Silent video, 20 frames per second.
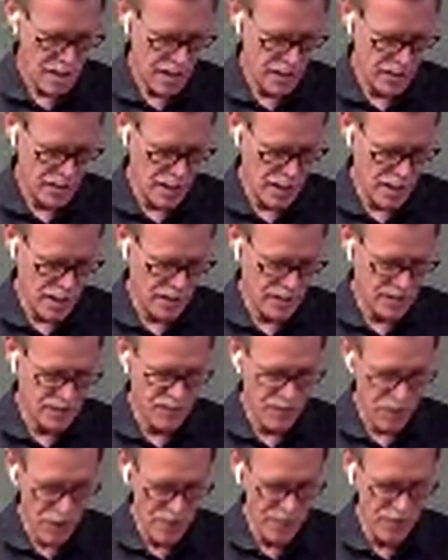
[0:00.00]
And
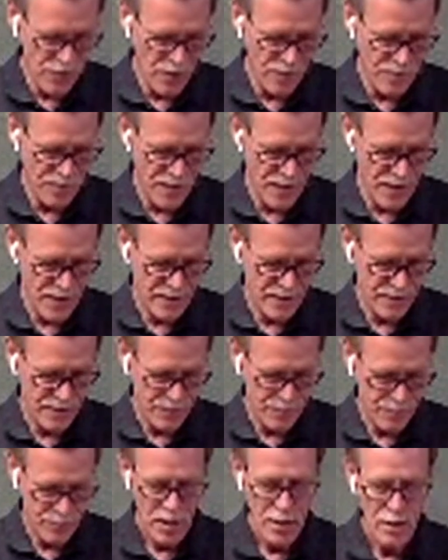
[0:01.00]
it's very, very
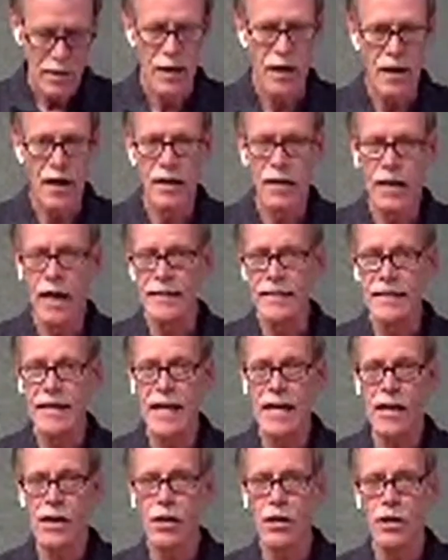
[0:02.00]
effective.
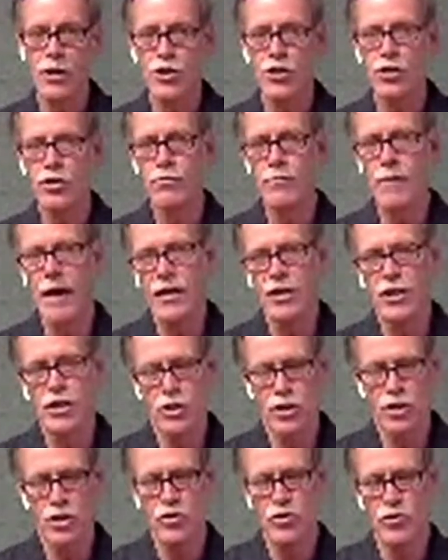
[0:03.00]
Like nettle, you might
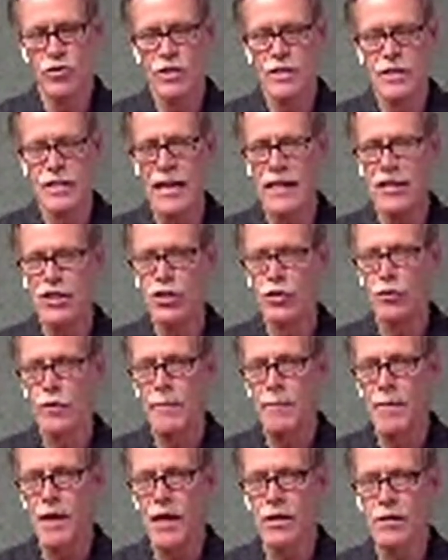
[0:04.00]
use, say,
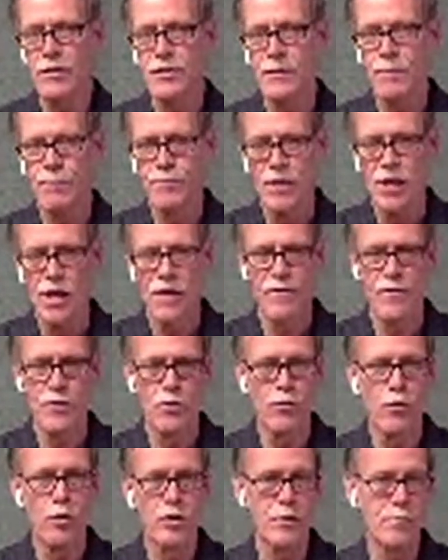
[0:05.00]
2 mLs.
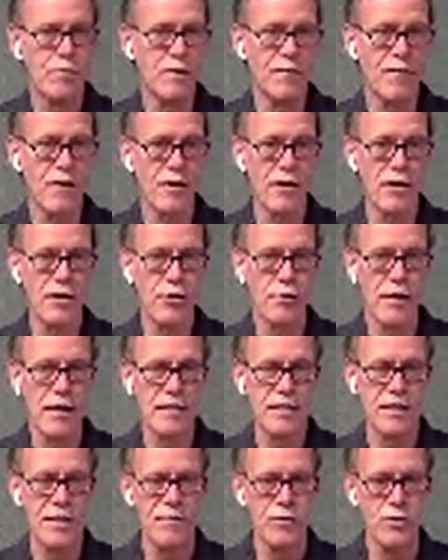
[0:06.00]
If you're wanting to be very
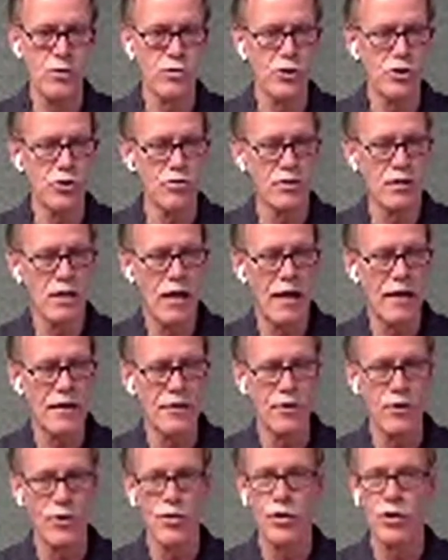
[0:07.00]
aggressive, you'll use
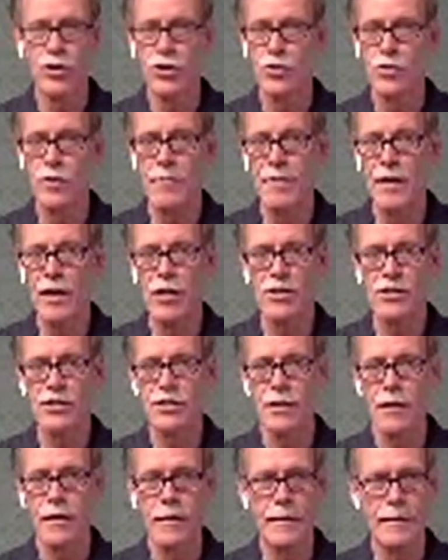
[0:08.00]
like 2
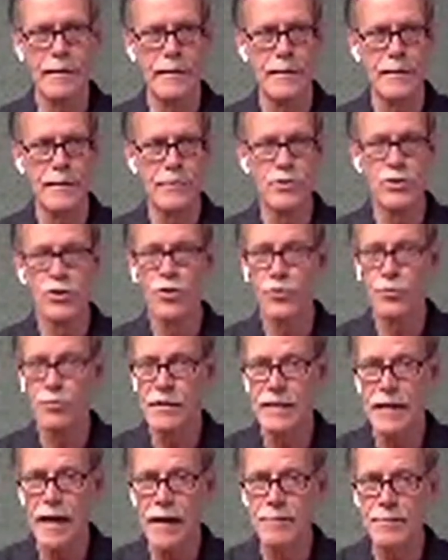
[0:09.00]
mLs
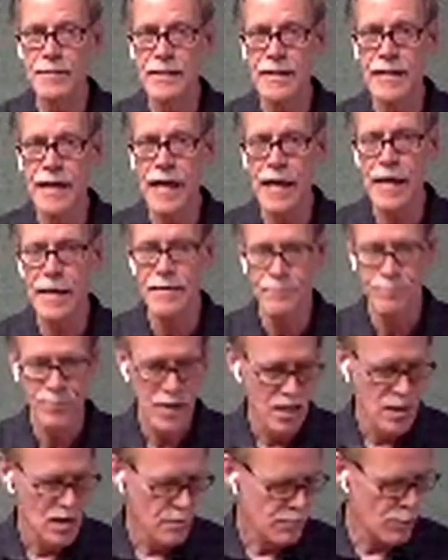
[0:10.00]
3 times a
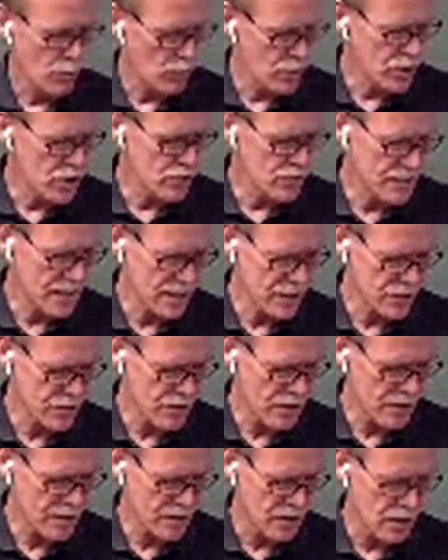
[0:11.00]
day. But we use
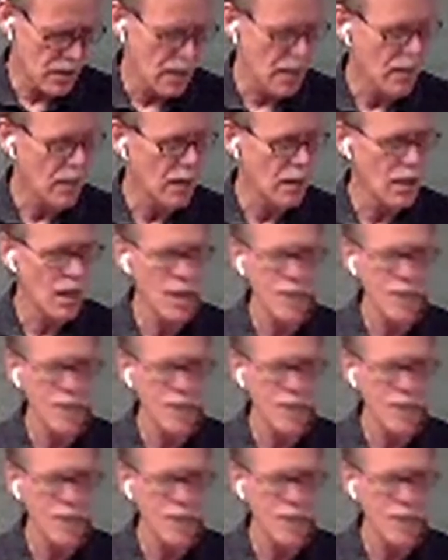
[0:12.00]
extracts a lot.